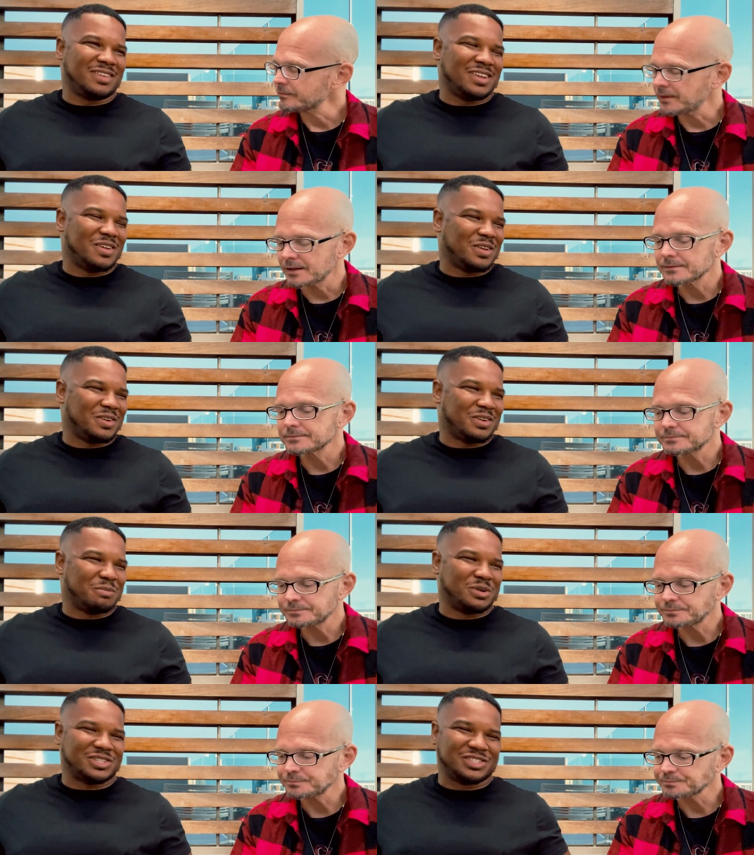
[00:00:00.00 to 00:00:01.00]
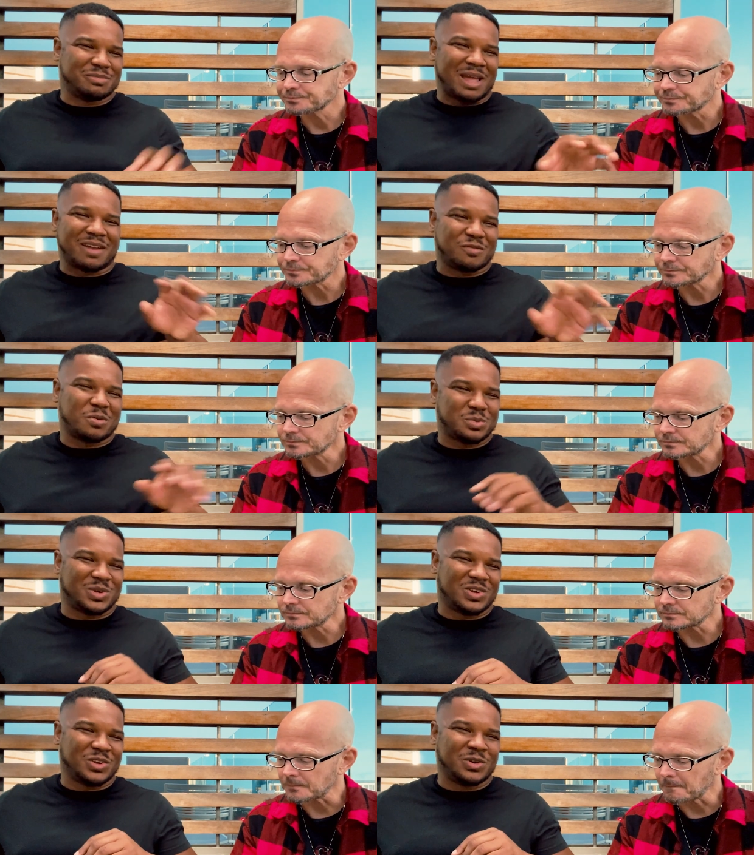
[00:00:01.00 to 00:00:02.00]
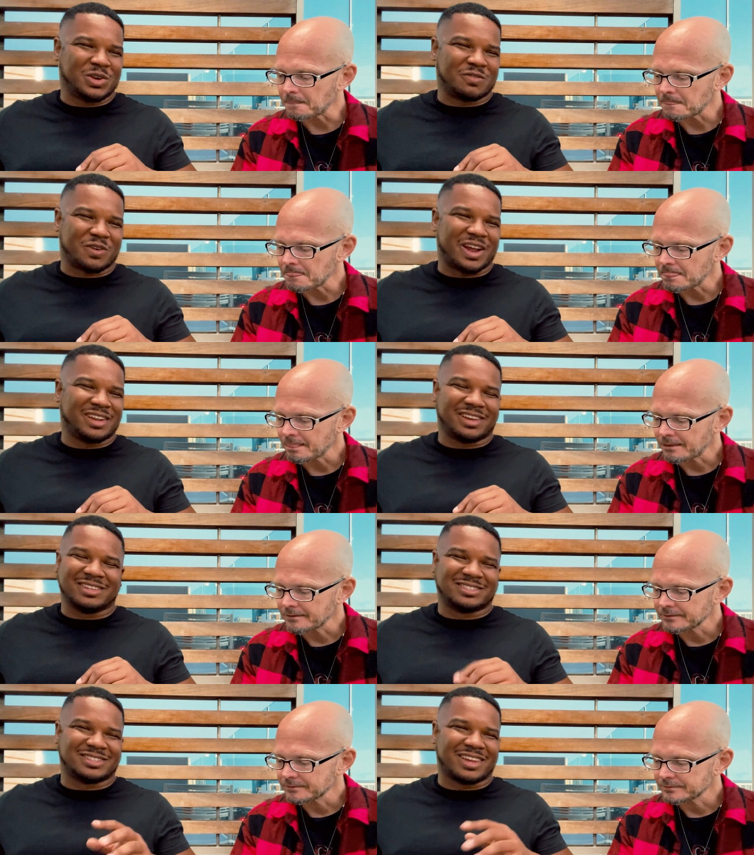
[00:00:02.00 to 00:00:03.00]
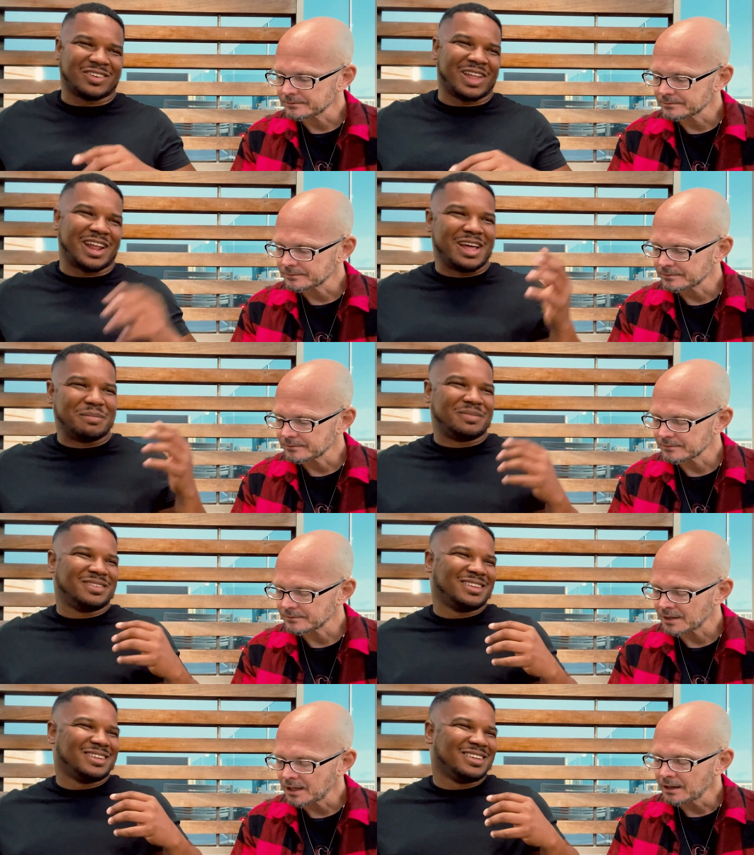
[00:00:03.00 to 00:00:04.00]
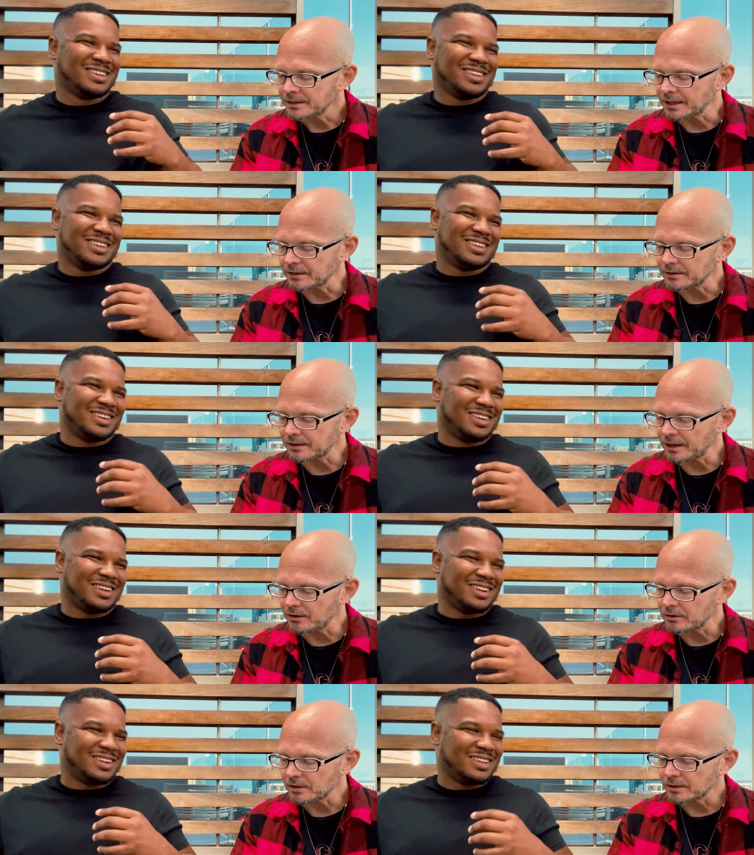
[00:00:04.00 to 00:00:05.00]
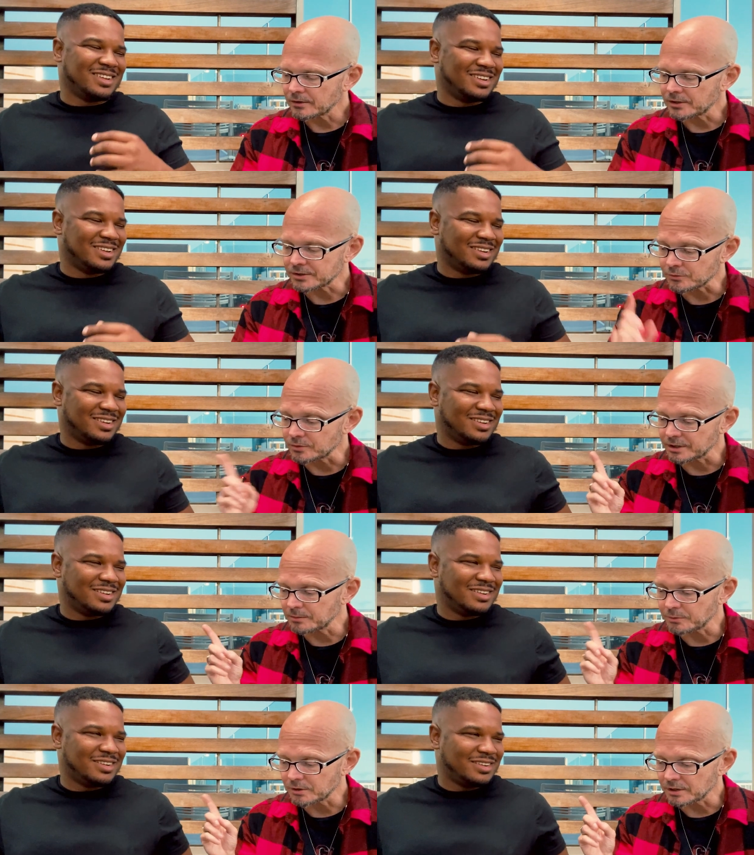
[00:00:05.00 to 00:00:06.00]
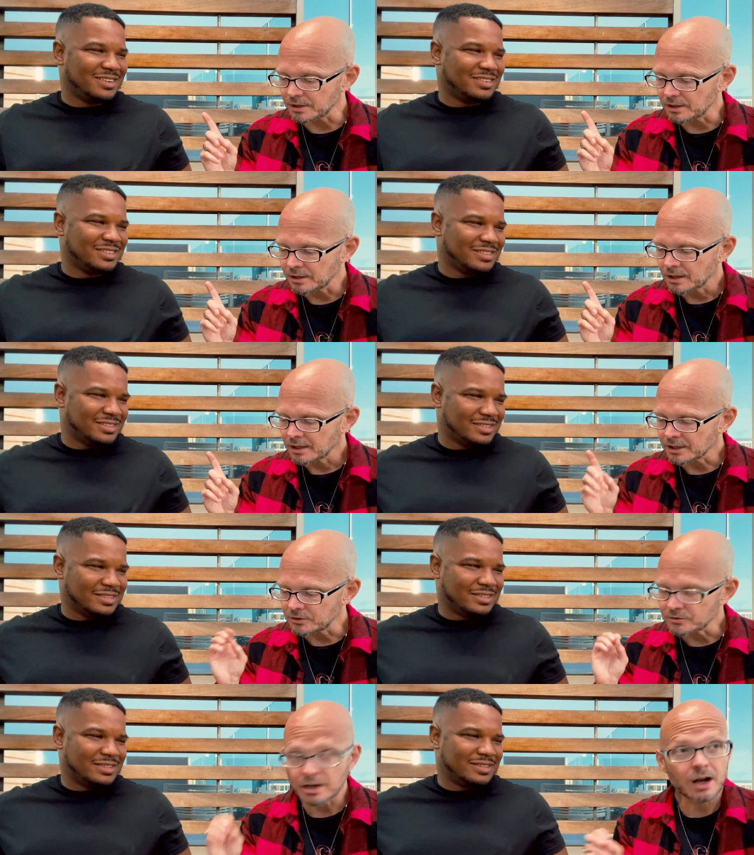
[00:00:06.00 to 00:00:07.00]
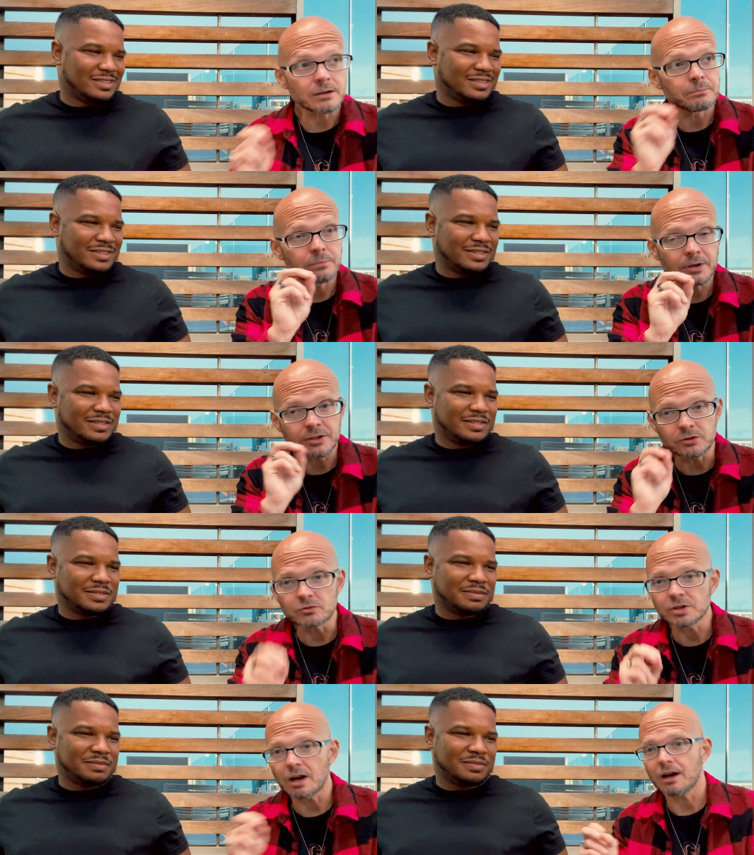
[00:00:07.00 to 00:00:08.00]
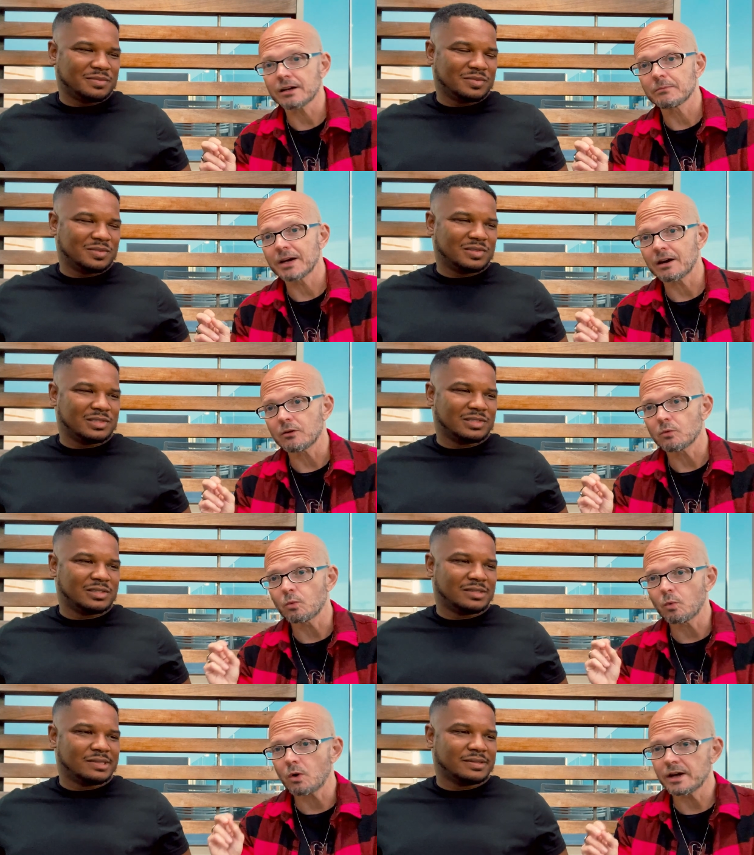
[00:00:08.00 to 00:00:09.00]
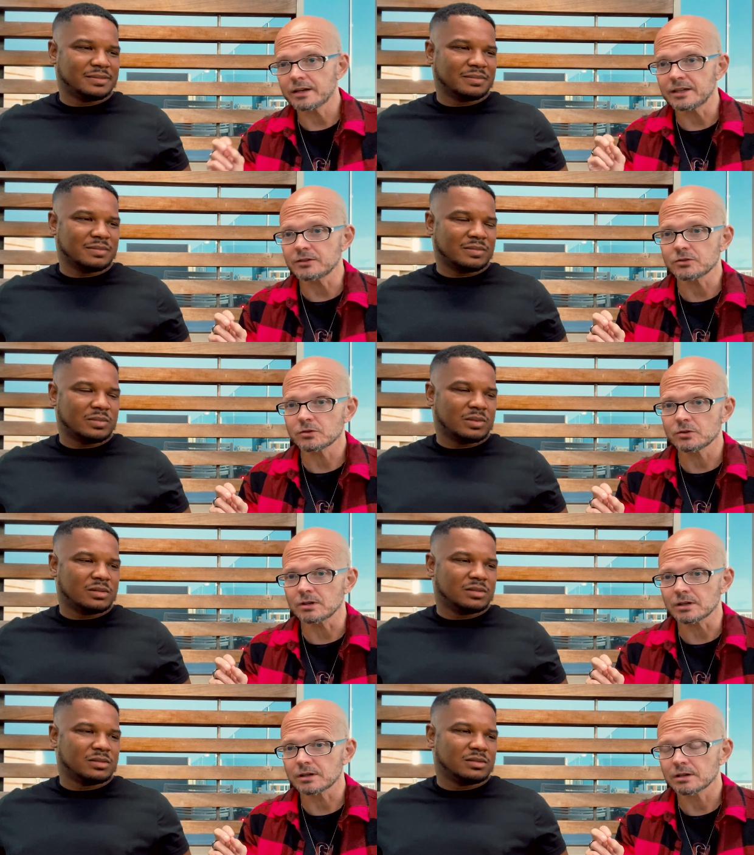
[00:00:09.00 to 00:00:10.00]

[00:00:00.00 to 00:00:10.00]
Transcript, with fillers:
Speaker 1: You know, you're pushing shit back and forth between you and your friend, and it's just like you light up. Now, this is really important. Can you talk about what it took?